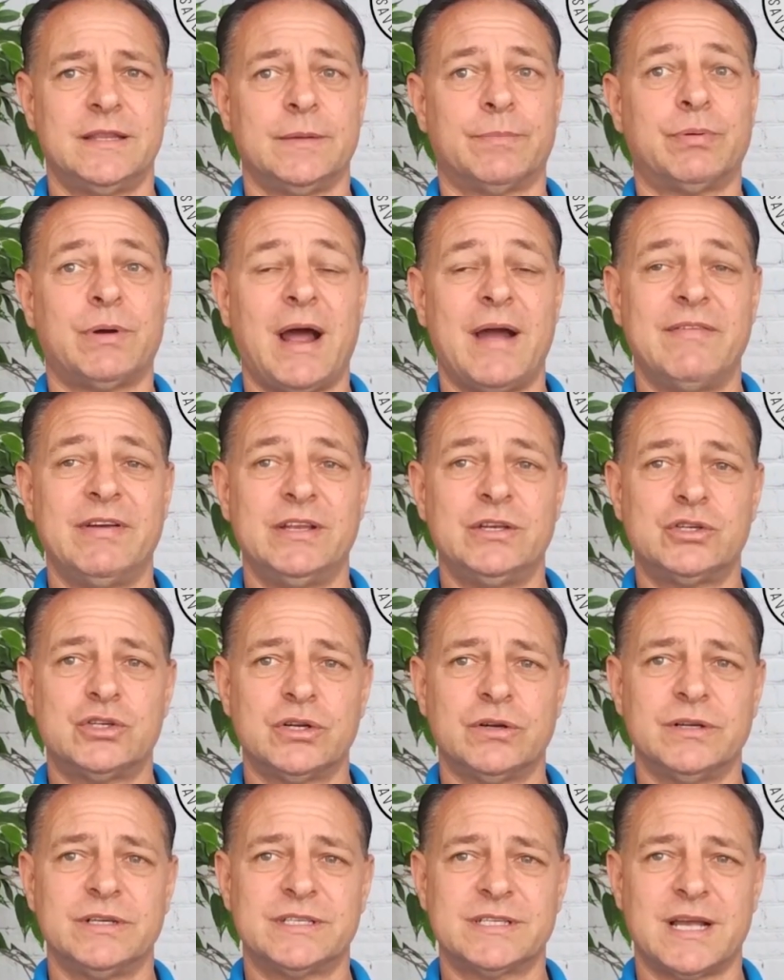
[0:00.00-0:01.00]
the private
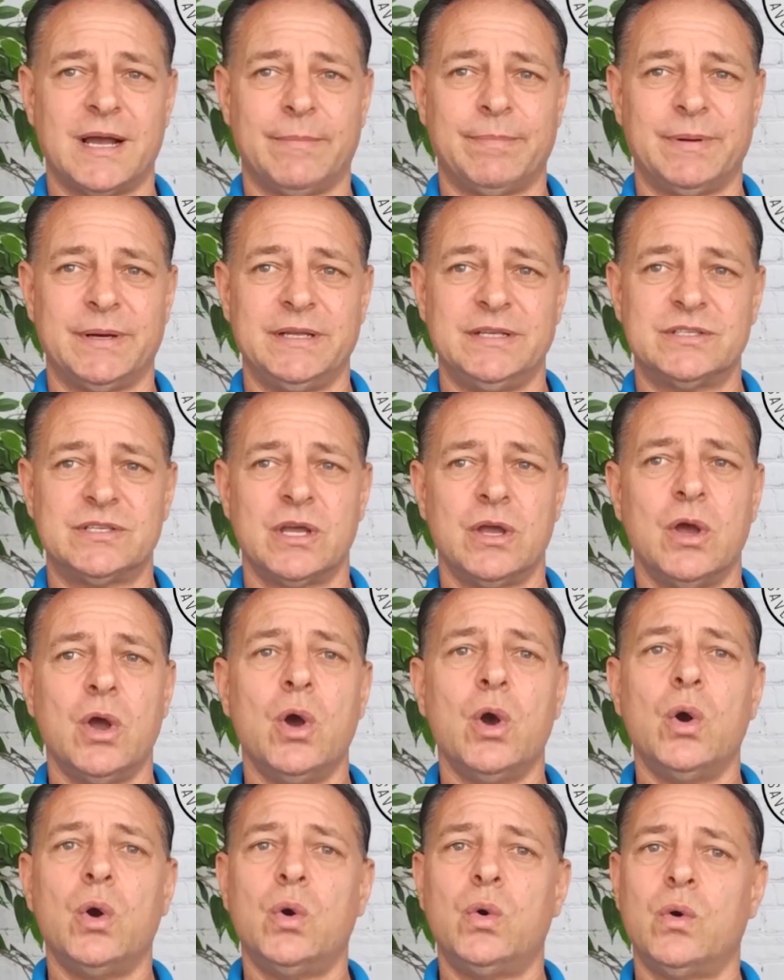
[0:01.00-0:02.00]
insurance companies
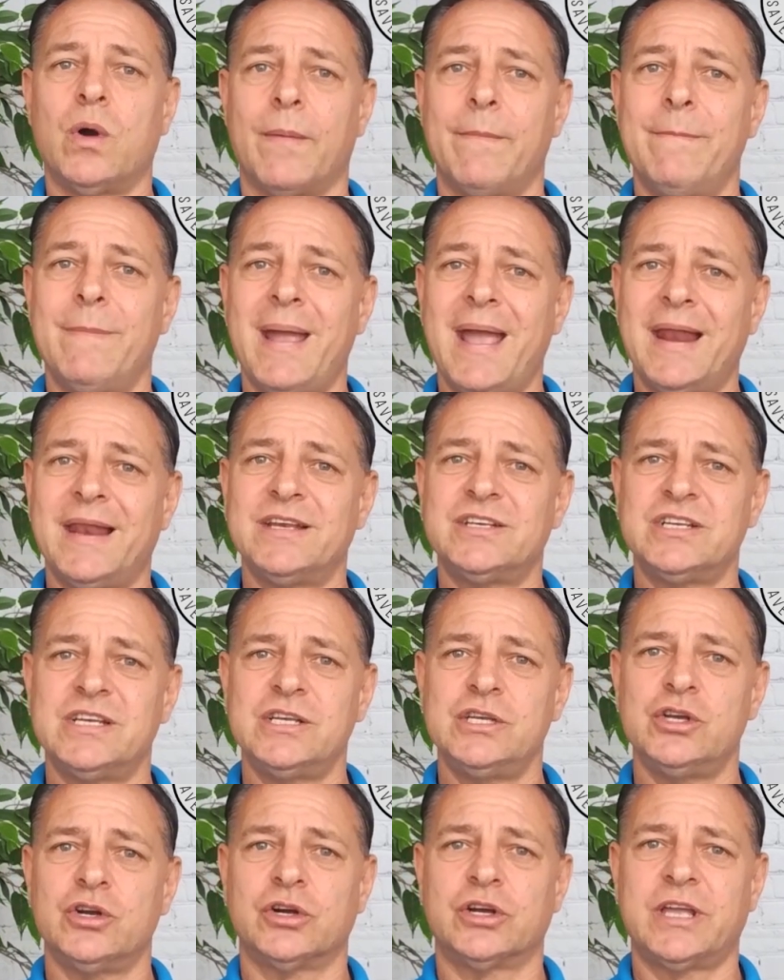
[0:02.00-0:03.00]
who are
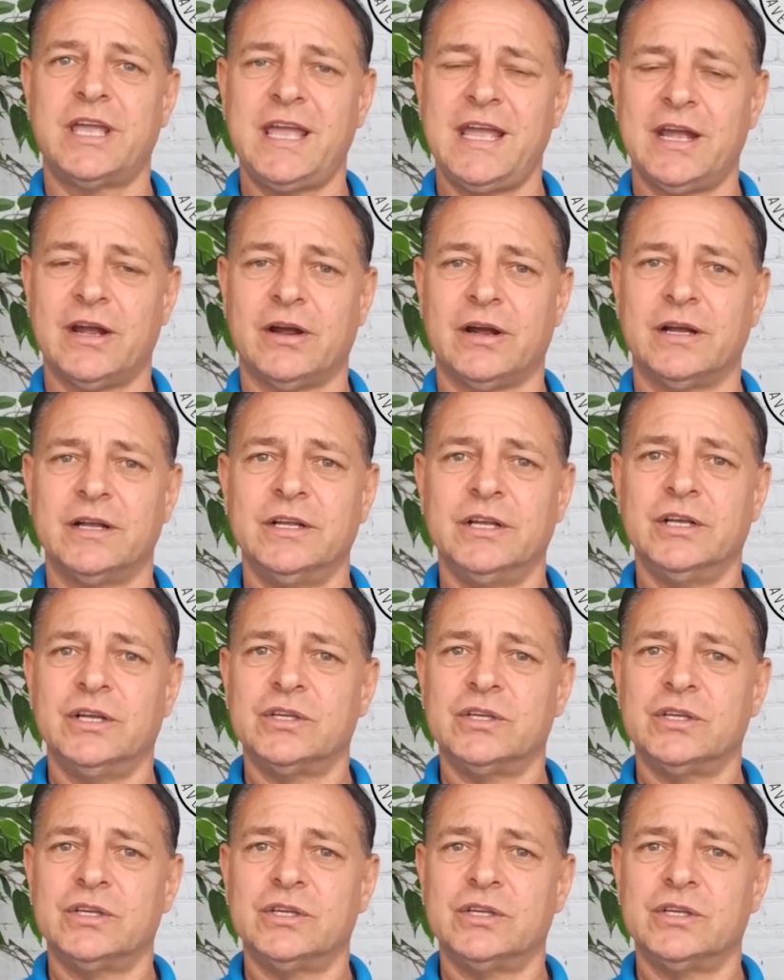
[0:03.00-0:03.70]
managing your care.